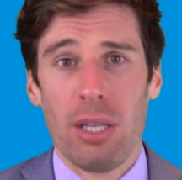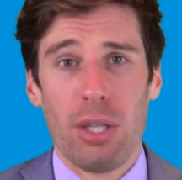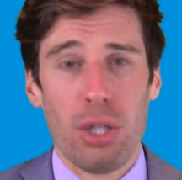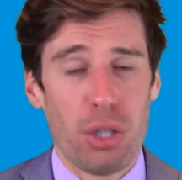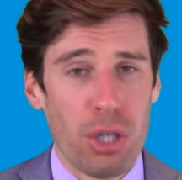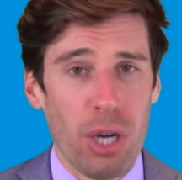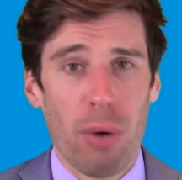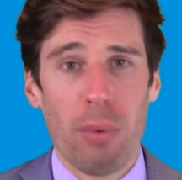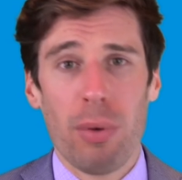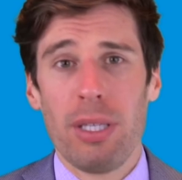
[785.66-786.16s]
the
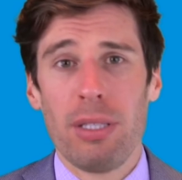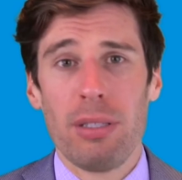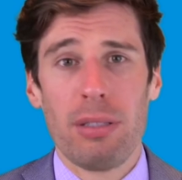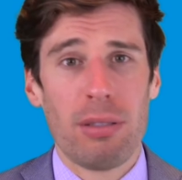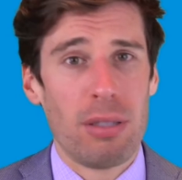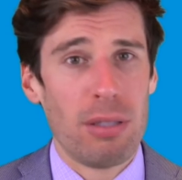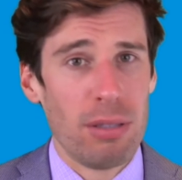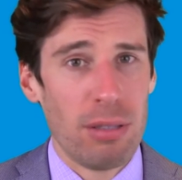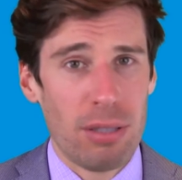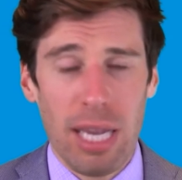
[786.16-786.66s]

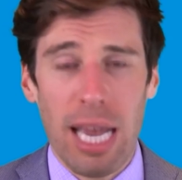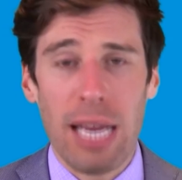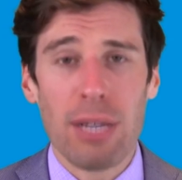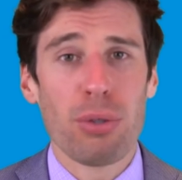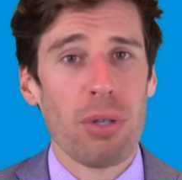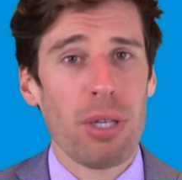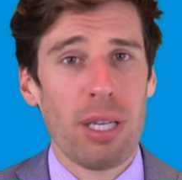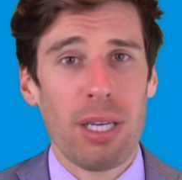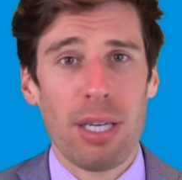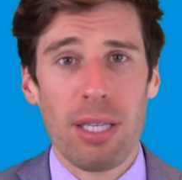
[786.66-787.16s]
showings,
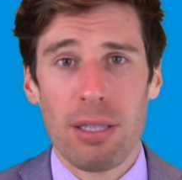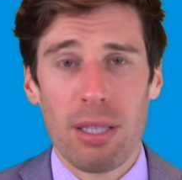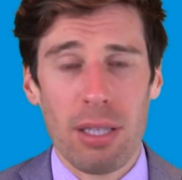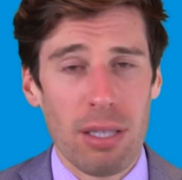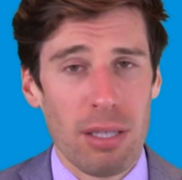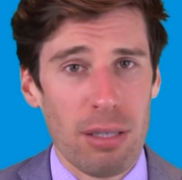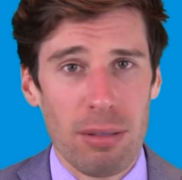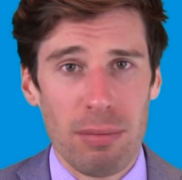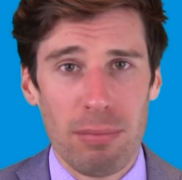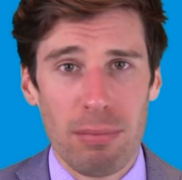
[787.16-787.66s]
scheduling it,
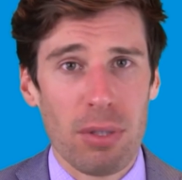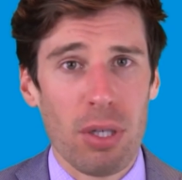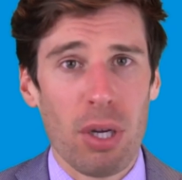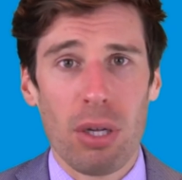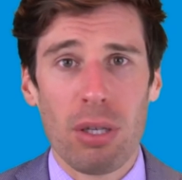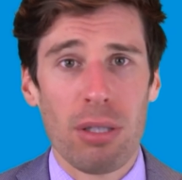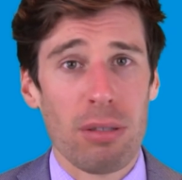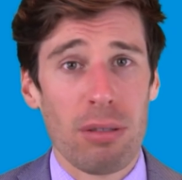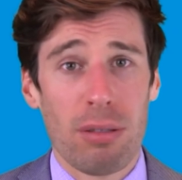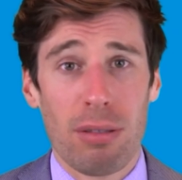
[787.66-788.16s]
the
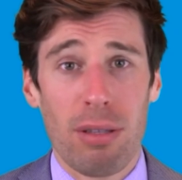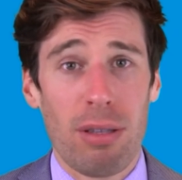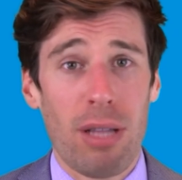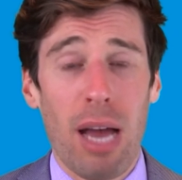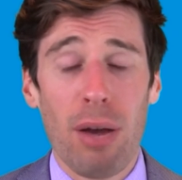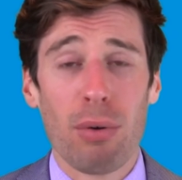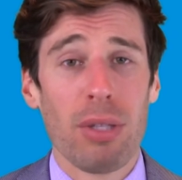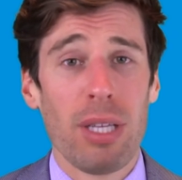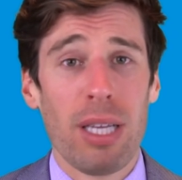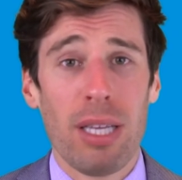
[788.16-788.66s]

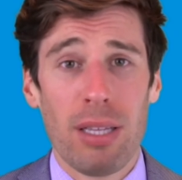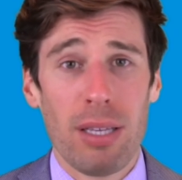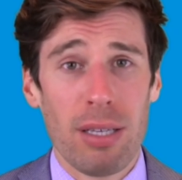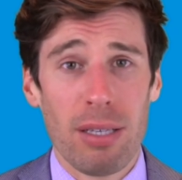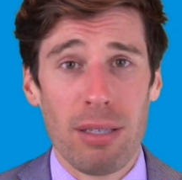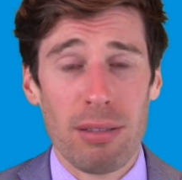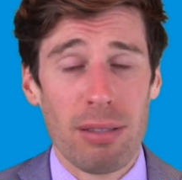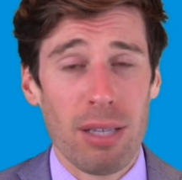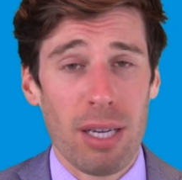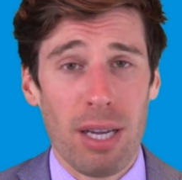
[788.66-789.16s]
not only
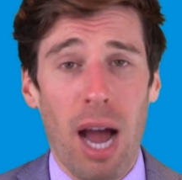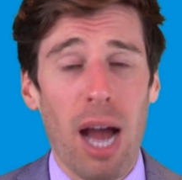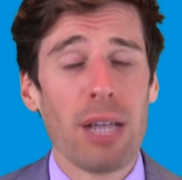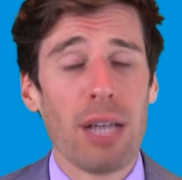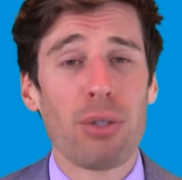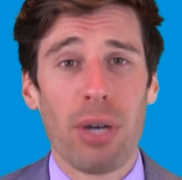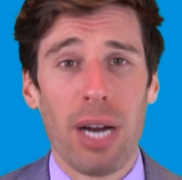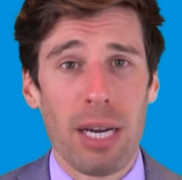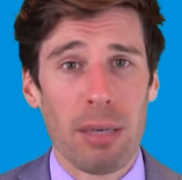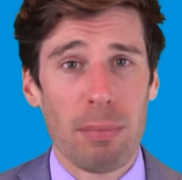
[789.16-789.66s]
the the
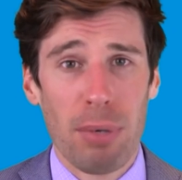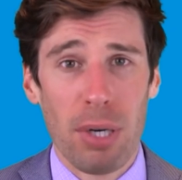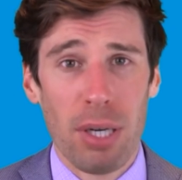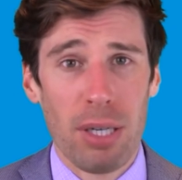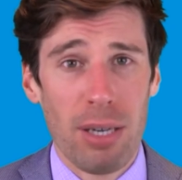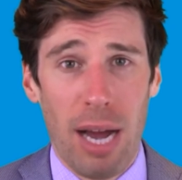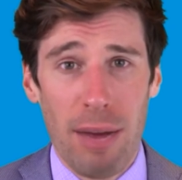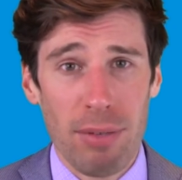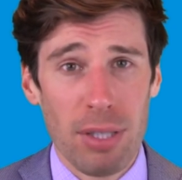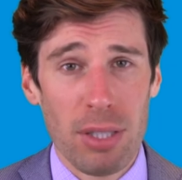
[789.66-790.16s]
contract,
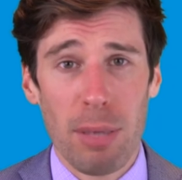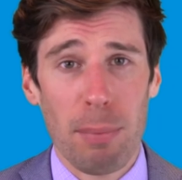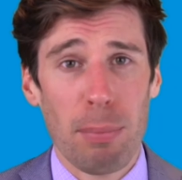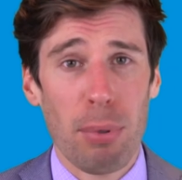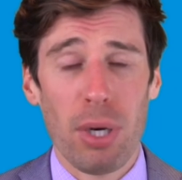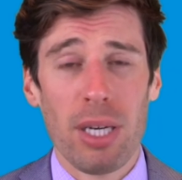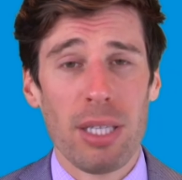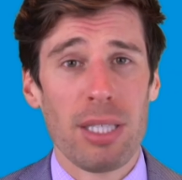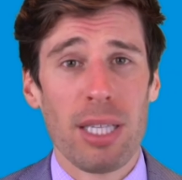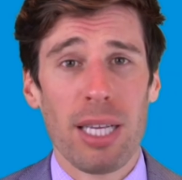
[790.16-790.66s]
but obviously
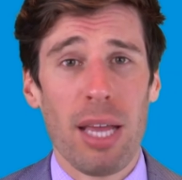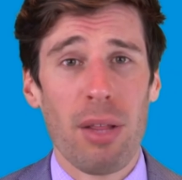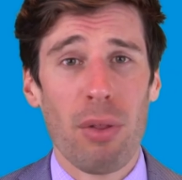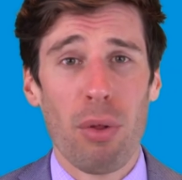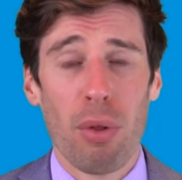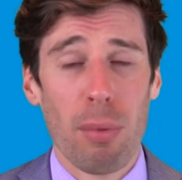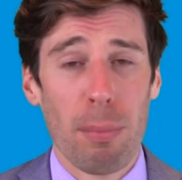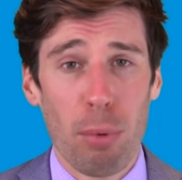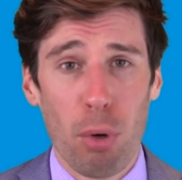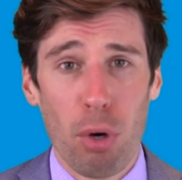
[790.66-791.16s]
putting
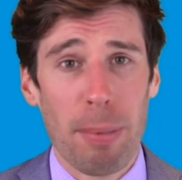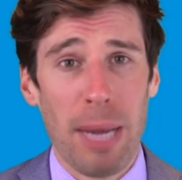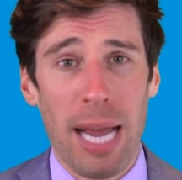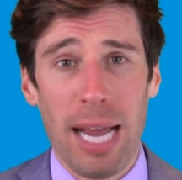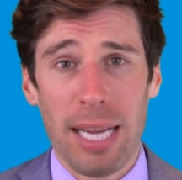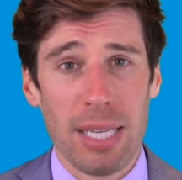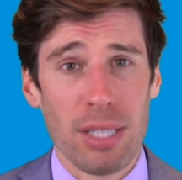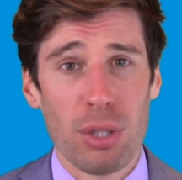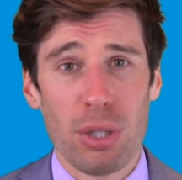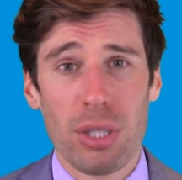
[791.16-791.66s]
together the board
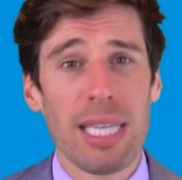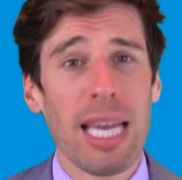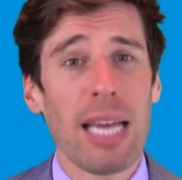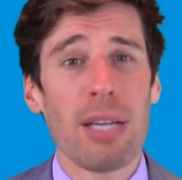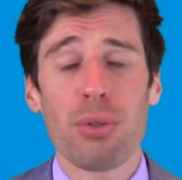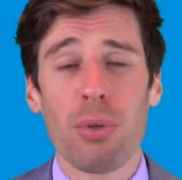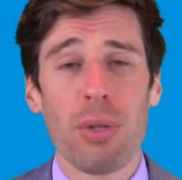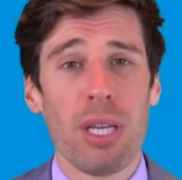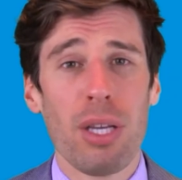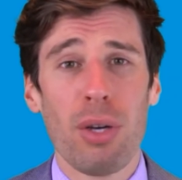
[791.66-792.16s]
package,
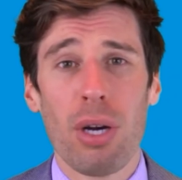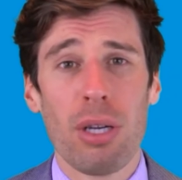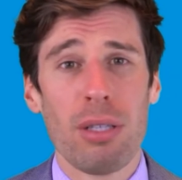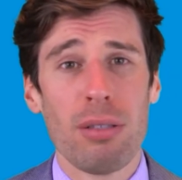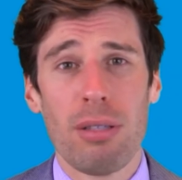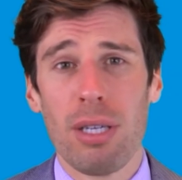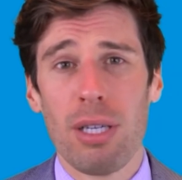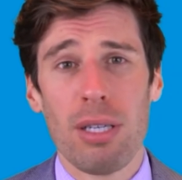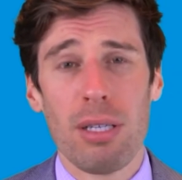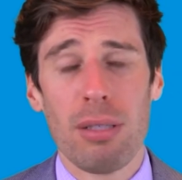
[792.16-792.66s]
scheduling
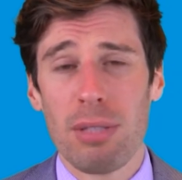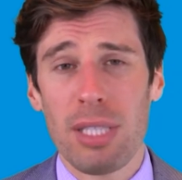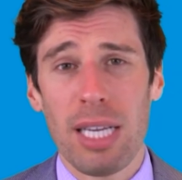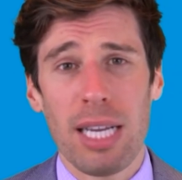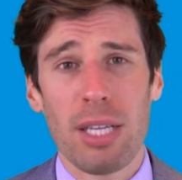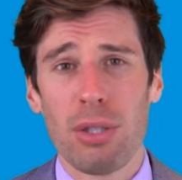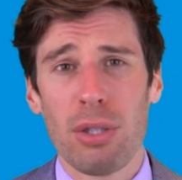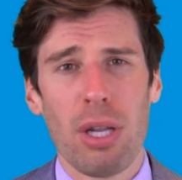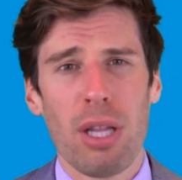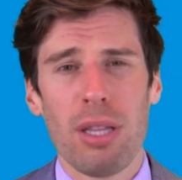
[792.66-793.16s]
the
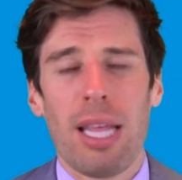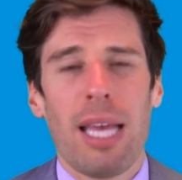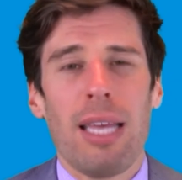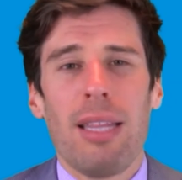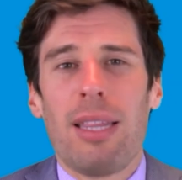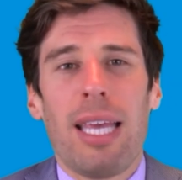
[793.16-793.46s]
second.